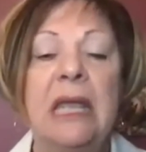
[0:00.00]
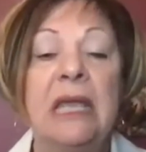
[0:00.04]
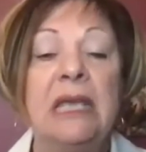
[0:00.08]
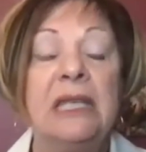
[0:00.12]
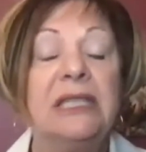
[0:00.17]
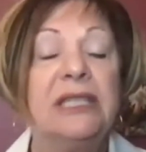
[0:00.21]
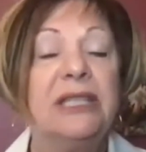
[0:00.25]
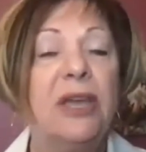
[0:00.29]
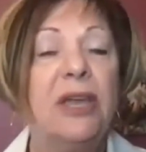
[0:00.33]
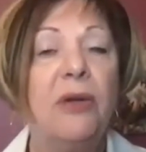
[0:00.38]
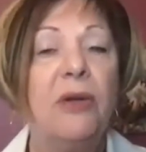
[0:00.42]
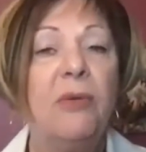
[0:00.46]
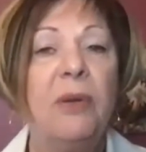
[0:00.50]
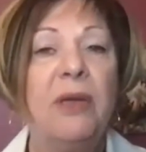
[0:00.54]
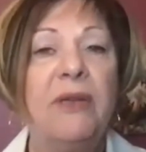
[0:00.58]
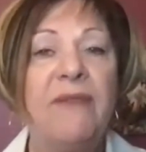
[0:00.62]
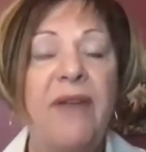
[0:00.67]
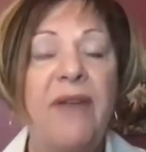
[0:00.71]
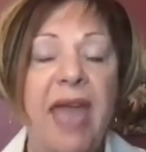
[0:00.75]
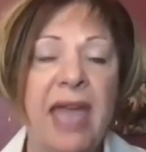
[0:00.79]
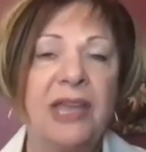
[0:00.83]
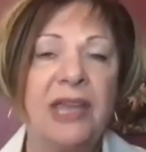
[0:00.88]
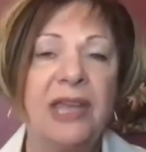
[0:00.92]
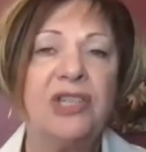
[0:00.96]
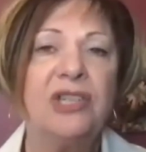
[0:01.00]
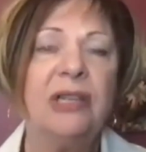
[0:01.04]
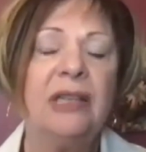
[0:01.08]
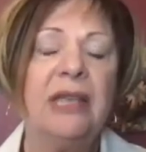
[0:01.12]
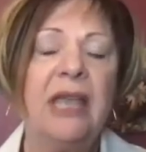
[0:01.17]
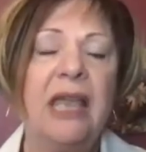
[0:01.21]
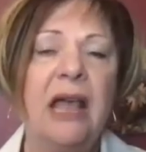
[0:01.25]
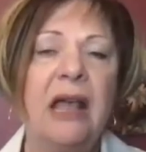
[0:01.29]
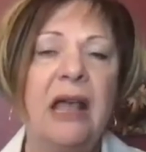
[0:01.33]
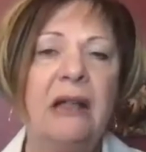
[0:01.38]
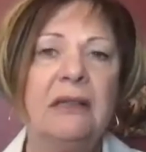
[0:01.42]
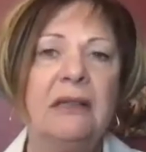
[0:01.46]
So we've actually
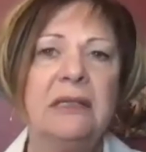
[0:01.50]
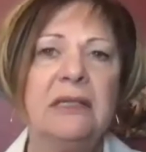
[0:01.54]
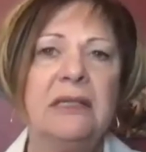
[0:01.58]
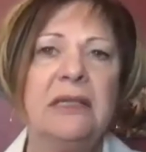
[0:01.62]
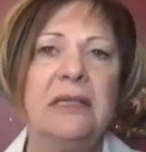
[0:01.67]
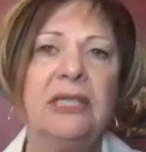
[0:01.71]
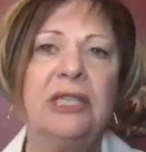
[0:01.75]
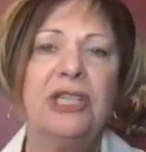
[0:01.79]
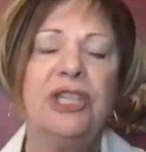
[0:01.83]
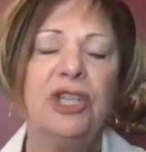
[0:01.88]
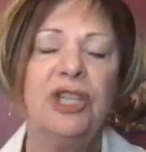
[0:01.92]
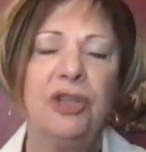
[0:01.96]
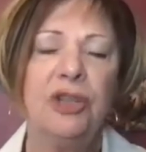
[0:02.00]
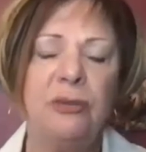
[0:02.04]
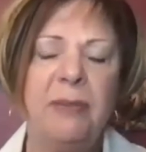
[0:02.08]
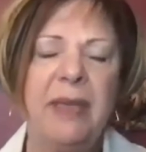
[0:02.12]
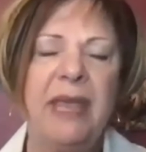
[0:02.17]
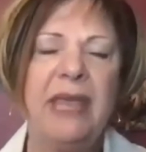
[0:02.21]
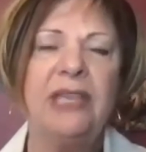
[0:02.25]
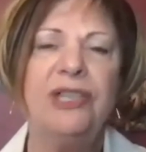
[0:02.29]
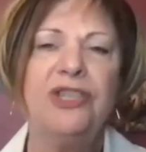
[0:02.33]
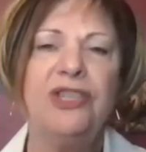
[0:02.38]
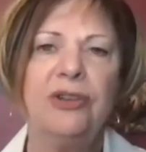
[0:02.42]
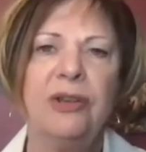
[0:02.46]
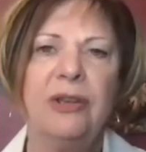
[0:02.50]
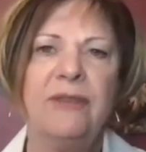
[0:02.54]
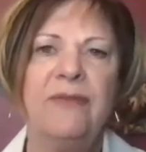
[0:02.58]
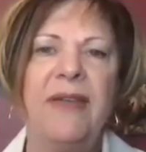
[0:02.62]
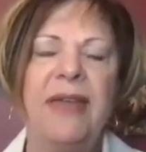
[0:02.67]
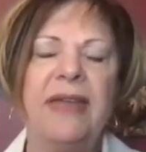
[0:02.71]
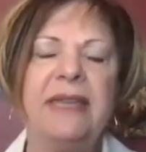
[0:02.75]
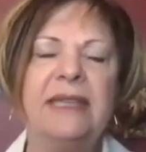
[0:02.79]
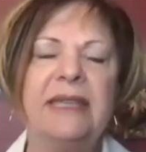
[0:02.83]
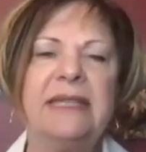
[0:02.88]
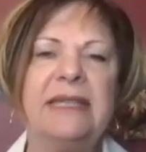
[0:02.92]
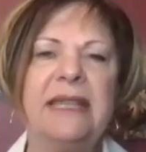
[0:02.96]
held 2 major
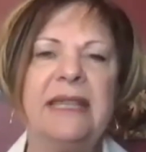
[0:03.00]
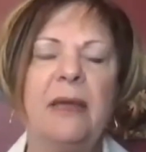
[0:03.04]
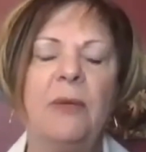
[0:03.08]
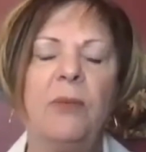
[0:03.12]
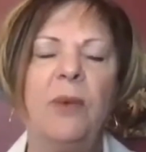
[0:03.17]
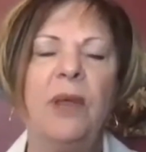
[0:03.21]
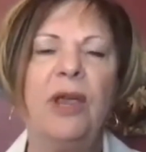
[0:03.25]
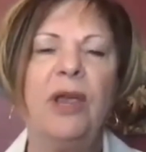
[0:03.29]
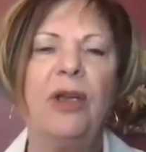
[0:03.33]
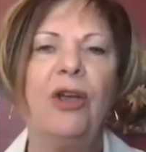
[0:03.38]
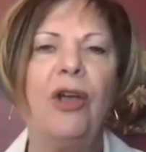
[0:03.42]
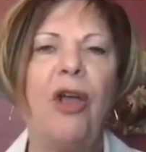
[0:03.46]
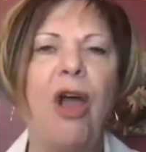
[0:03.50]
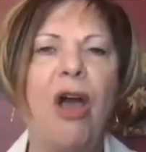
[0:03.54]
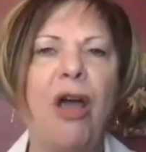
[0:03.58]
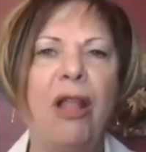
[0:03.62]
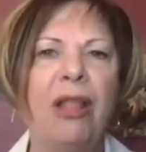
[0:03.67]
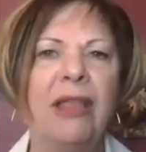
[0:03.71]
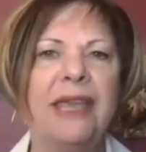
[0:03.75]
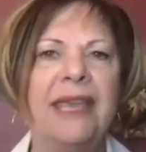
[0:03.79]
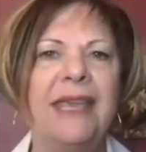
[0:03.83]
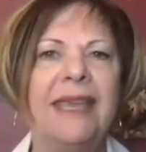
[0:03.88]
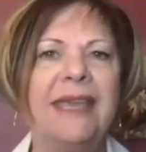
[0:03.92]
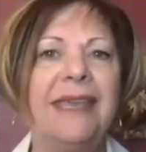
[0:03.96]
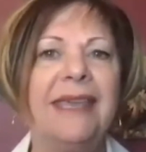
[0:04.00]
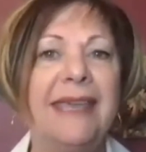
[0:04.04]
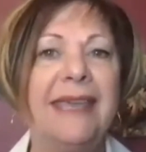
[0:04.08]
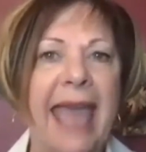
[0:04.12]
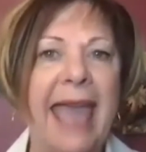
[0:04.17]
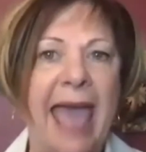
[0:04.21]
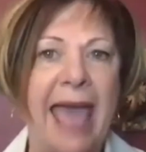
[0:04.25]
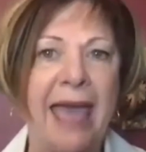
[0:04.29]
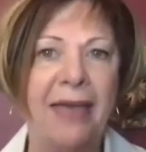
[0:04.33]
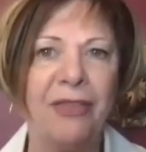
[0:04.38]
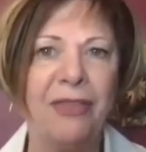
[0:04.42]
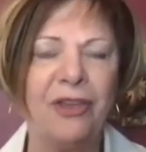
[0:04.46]
events that we are calling
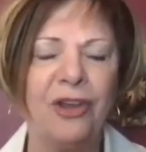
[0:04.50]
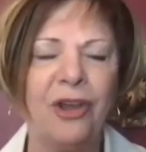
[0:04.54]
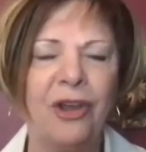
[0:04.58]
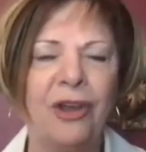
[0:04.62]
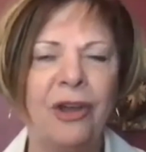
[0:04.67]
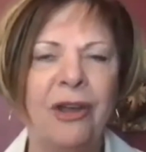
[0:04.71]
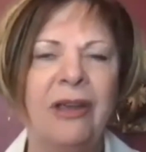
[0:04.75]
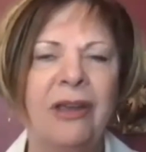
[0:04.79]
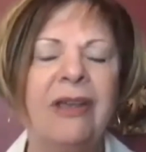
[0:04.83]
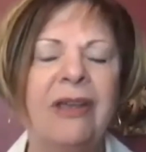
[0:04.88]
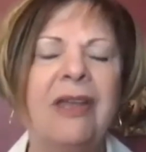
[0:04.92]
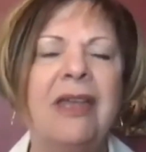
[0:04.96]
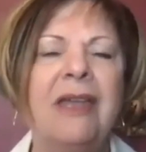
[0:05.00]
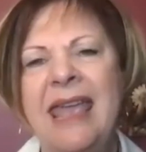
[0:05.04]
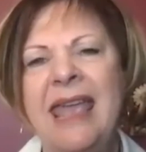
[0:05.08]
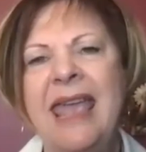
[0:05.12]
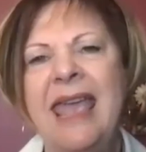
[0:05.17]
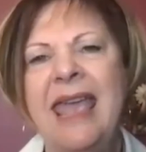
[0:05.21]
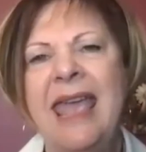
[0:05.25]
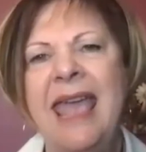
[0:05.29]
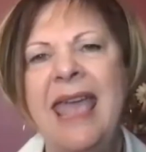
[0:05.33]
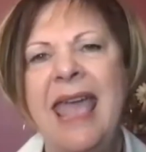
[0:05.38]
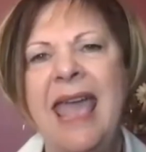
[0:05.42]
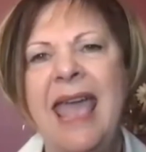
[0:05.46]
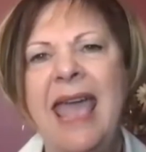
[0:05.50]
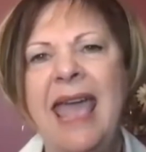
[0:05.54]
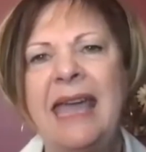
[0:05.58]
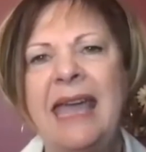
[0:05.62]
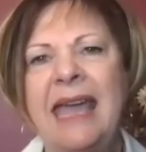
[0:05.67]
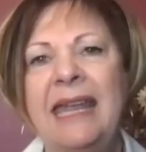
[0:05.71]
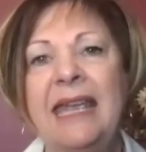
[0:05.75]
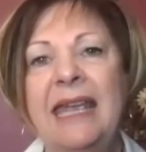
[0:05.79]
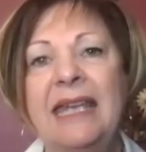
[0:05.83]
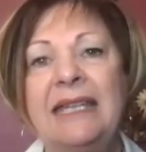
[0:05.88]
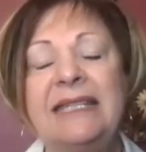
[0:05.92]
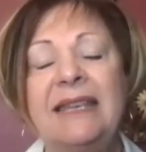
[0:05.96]
Gather, and
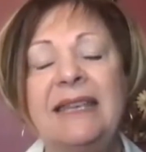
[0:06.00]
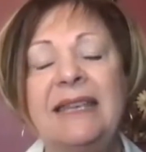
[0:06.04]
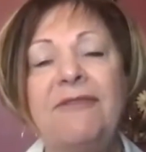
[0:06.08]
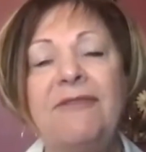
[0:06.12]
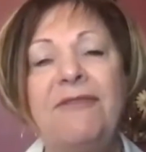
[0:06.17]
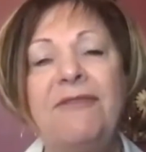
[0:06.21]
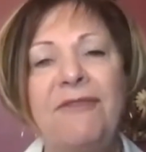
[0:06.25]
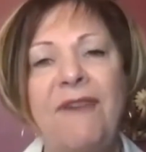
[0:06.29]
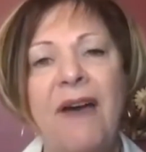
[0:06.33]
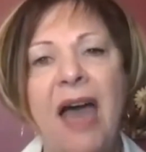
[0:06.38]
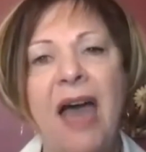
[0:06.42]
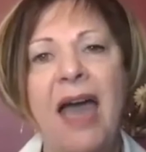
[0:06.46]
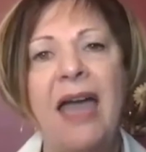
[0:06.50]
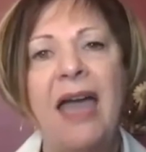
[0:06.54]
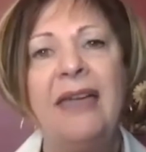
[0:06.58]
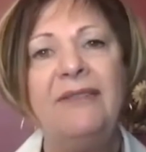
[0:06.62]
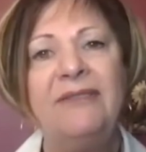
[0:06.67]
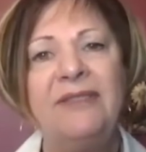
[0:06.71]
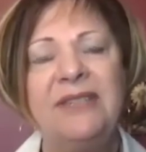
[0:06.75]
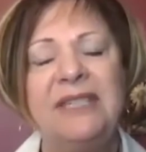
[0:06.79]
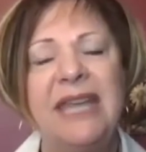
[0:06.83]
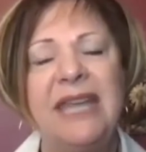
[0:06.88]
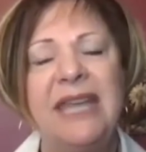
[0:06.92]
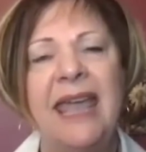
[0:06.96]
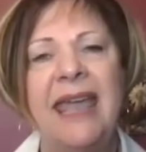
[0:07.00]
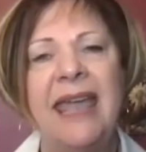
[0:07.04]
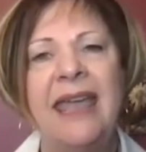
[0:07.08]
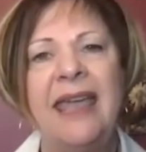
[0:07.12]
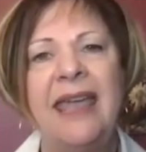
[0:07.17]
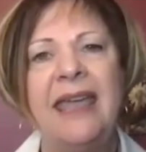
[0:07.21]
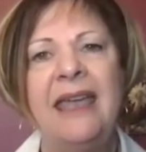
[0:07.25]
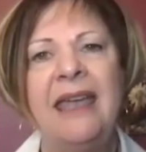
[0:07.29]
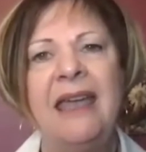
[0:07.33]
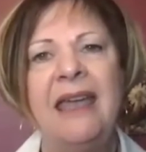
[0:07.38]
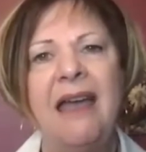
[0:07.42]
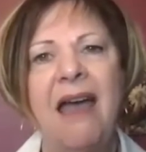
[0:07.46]
it's a
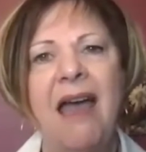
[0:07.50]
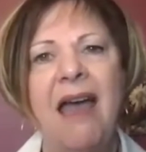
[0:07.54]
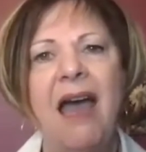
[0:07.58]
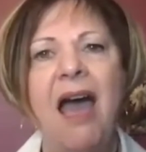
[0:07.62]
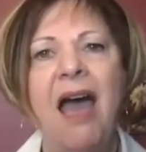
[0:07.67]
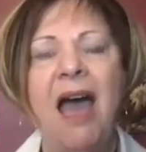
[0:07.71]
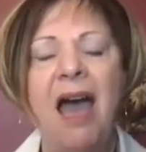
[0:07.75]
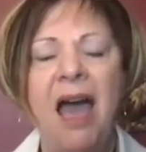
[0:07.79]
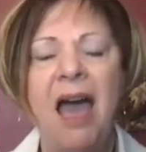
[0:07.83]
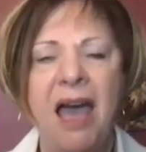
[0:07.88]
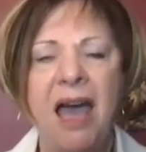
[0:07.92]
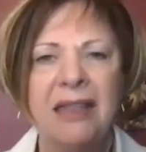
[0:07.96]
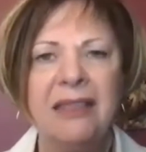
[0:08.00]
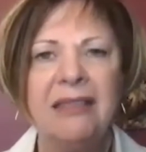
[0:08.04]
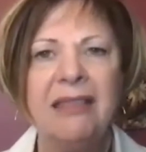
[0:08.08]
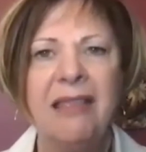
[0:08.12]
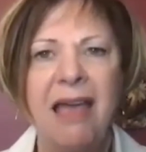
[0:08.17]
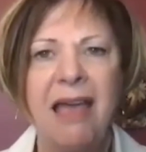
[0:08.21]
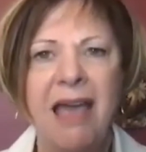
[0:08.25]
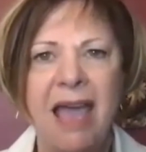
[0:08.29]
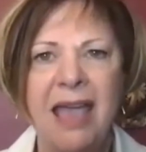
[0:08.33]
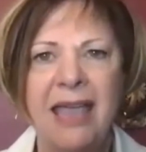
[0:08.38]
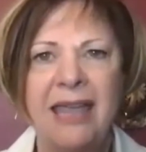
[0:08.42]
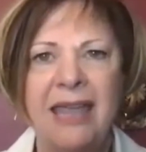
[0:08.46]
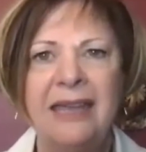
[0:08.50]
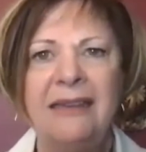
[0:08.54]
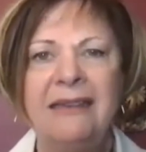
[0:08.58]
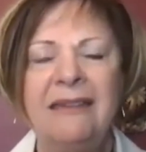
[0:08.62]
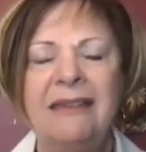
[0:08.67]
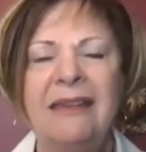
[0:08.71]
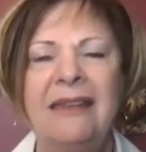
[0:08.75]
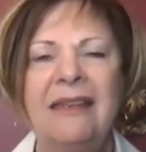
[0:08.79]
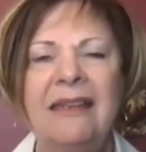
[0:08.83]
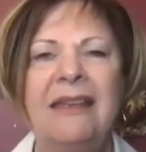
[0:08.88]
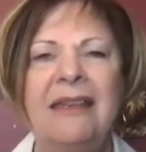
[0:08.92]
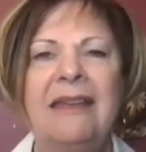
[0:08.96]
5-day online
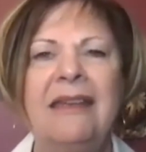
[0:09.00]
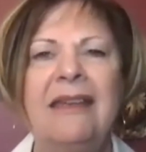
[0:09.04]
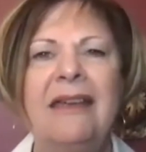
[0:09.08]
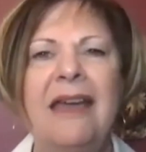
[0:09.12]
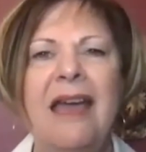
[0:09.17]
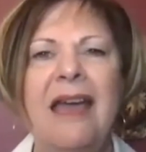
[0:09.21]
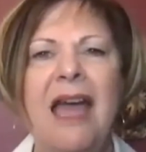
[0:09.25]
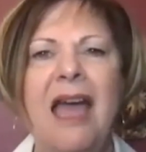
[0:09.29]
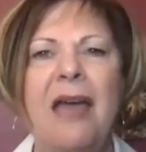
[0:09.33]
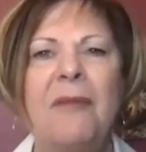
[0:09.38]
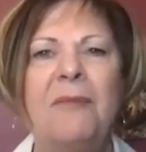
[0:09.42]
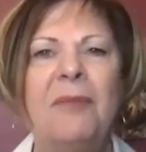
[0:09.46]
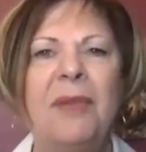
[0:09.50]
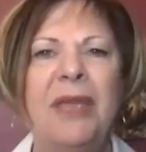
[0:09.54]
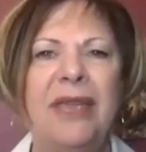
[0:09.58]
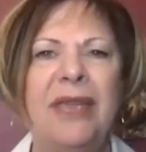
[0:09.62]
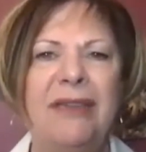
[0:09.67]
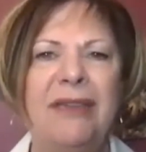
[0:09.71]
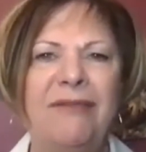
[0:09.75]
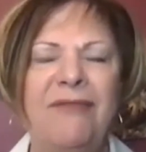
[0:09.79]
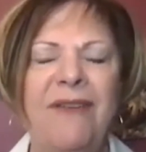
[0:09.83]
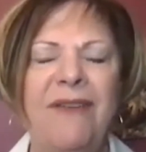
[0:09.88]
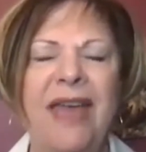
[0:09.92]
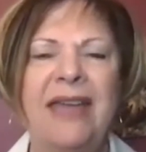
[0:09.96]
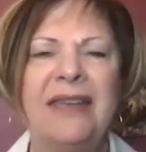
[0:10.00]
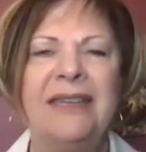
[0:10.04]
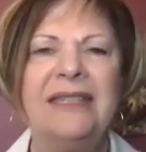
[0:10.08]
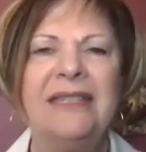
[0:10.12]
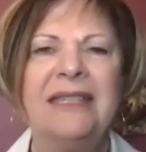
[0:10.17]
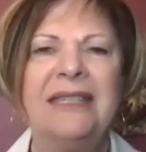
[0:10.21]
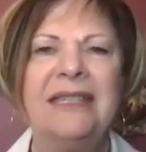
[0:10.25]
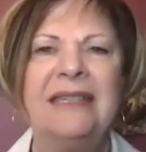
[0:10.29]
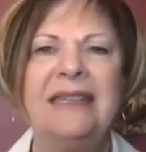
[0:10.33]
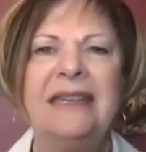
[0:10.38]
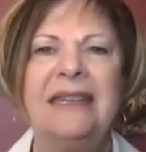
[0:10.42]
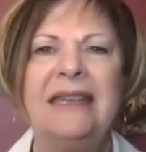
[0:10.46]

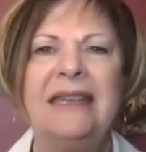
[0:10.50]
event